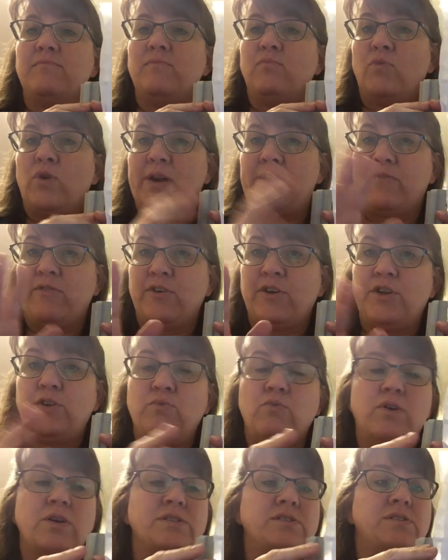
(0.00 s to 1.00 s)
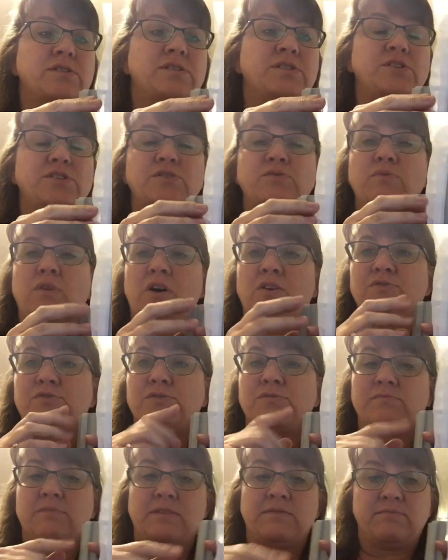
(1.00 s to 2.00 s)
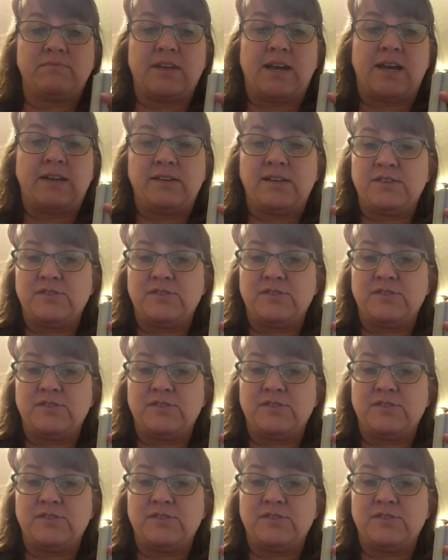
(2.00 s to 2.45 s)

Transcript: Whatever you want to do, I